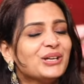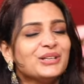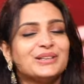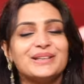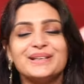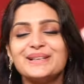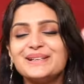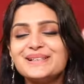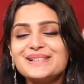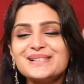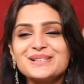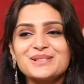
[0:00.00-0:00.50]

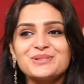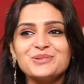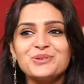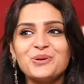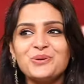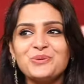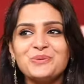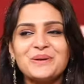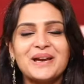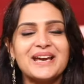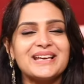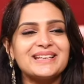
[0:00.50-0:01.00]
There is
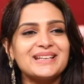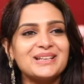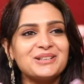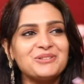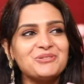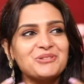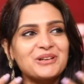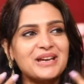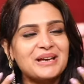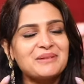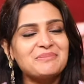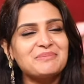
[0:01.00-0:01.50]
no way that
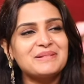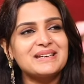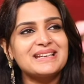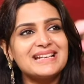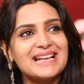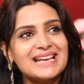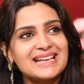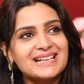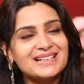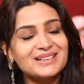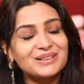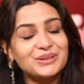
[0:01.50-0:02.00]
you can be
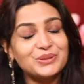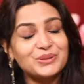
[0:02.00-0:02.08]
like,